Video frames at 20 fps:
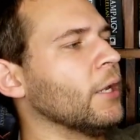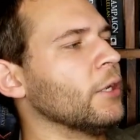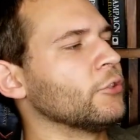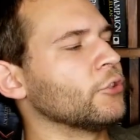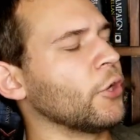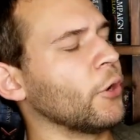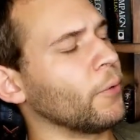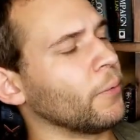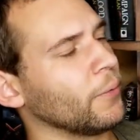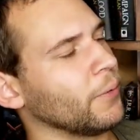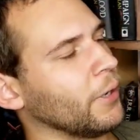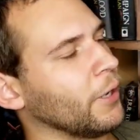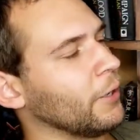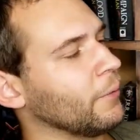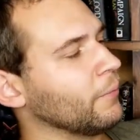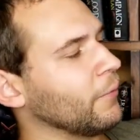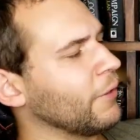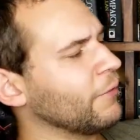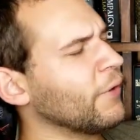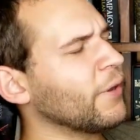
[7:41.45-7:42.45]
So
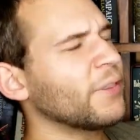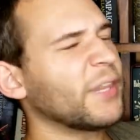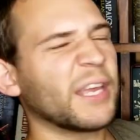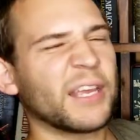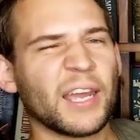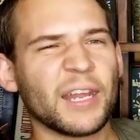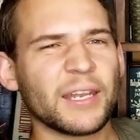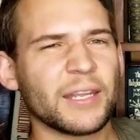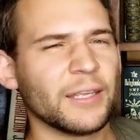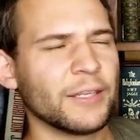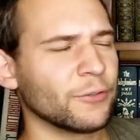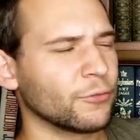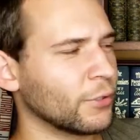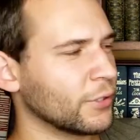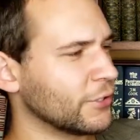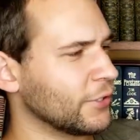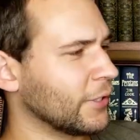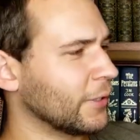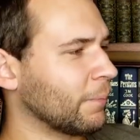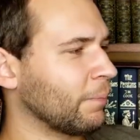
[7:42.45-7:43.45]
um, I find that kind of
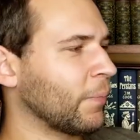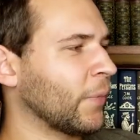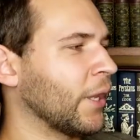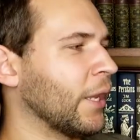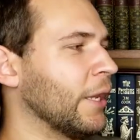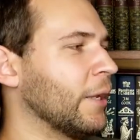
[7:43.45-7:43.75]
interesting.